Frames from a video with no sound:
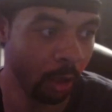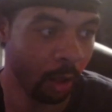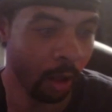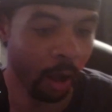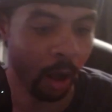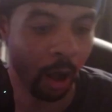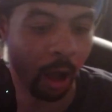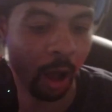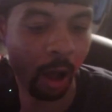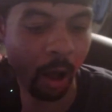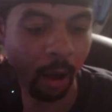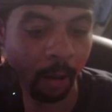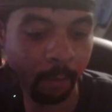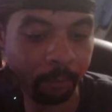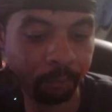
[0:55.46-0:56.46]

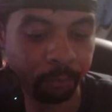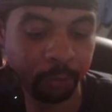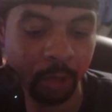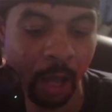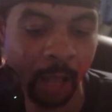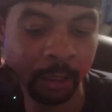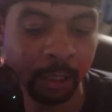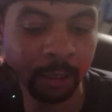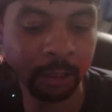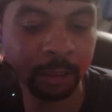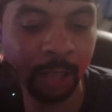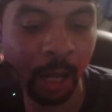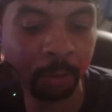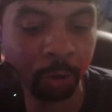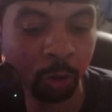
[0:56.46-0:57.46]
I think this
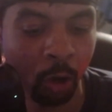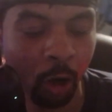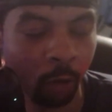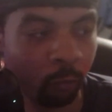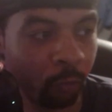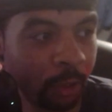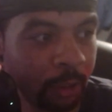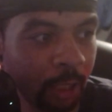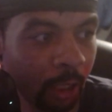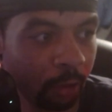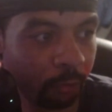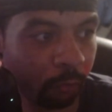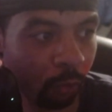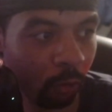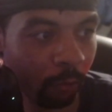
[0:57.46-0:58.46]
capture card retails
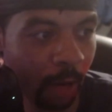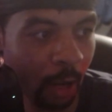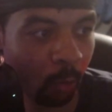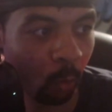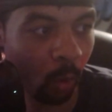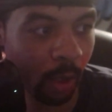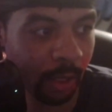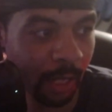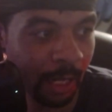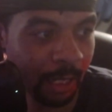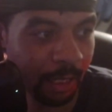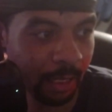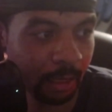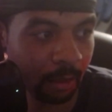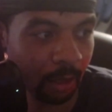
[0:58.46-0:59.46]
for around
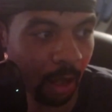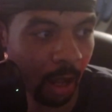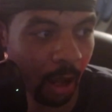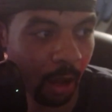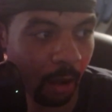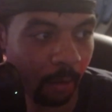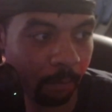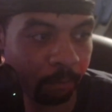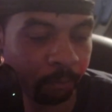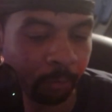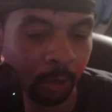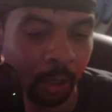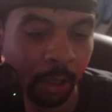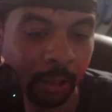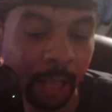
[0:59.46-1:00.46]
$180.
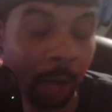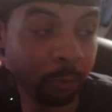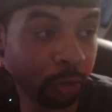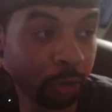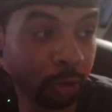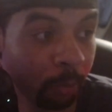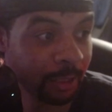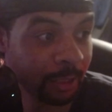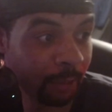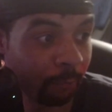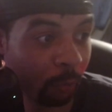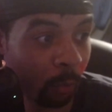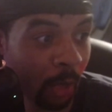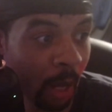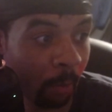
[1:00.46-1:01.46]
That was the price
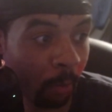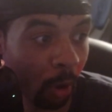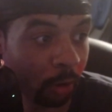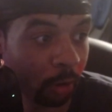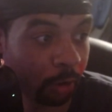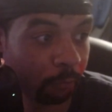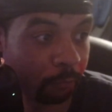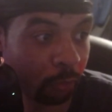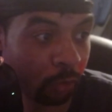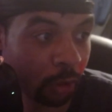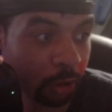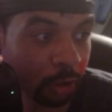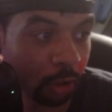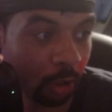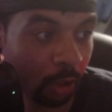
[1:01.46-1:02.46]
when I bought it a few years
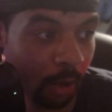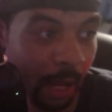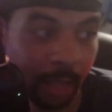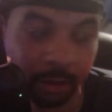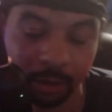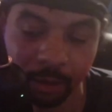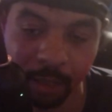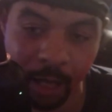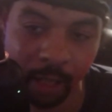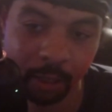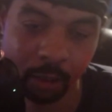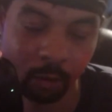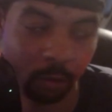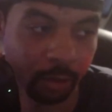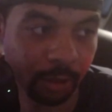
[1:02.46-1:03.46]
ago. I actually got it
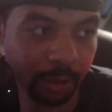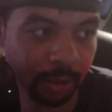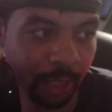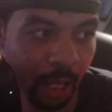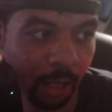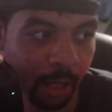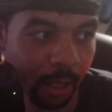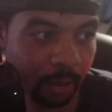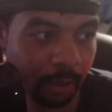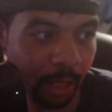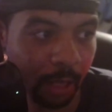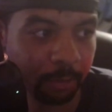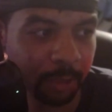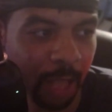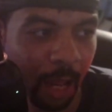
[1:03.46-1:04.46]
on discount at
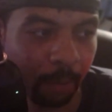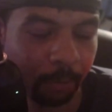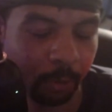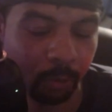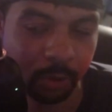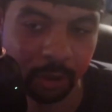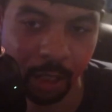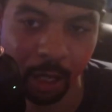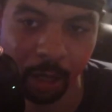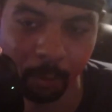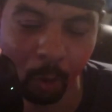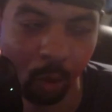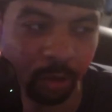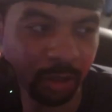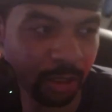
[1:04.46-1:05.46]
GameStop. It was
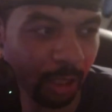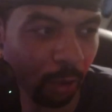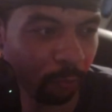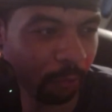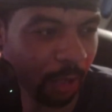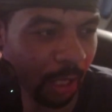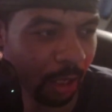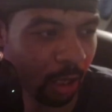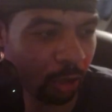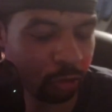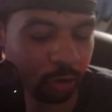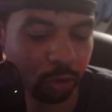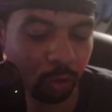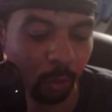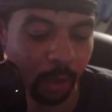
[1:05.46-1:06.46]
on sale for like
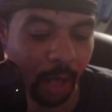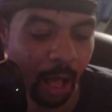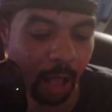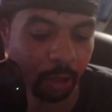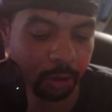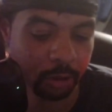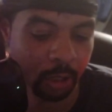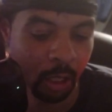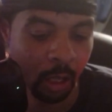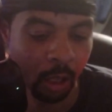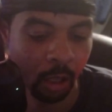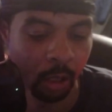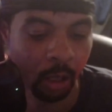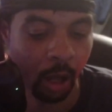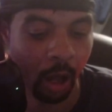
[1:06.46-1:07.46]
$120.
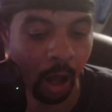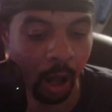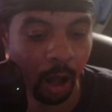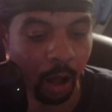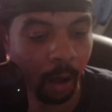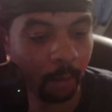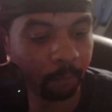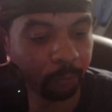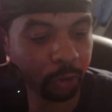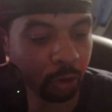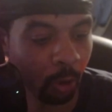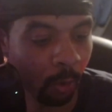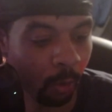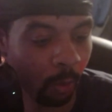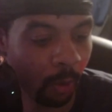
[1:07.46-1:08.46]

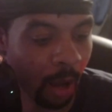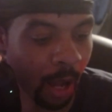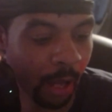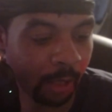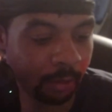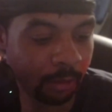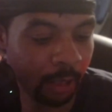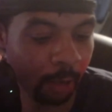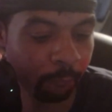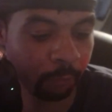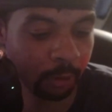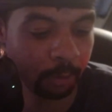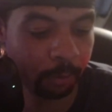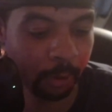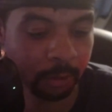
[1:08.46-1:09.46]
So I definitely
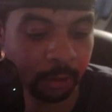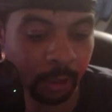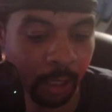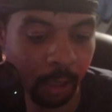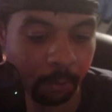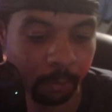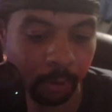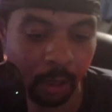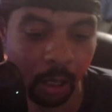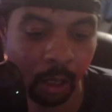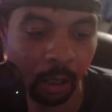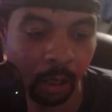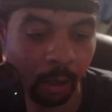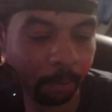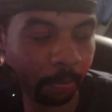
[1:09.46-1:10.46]
picked it up.
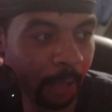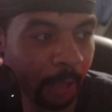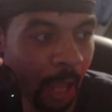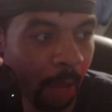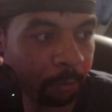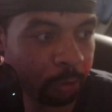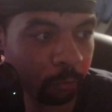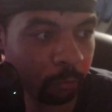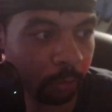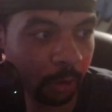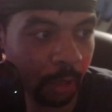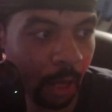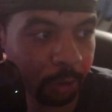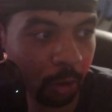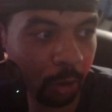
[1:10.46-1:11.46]

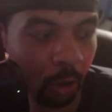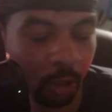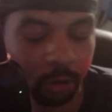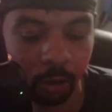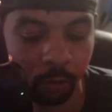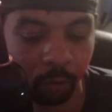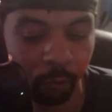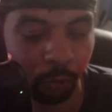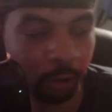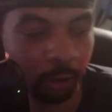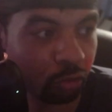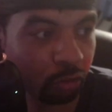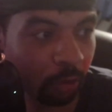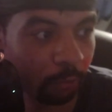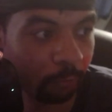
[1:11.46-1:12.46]
Capture cards are really
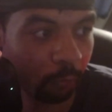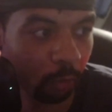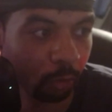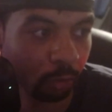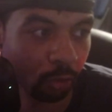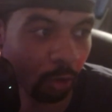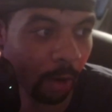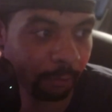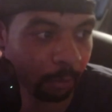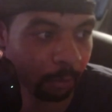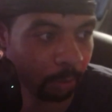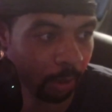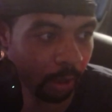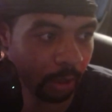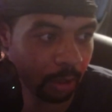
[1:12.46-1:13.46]
straightforward. You don't have to
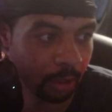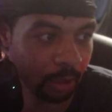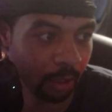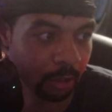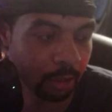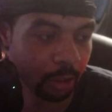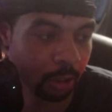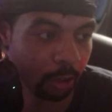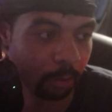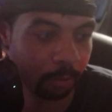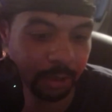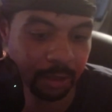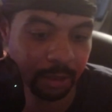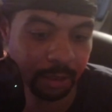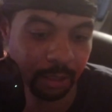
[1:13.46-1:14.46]
plug anything into your
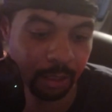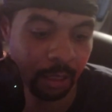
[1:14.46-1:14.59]
PC.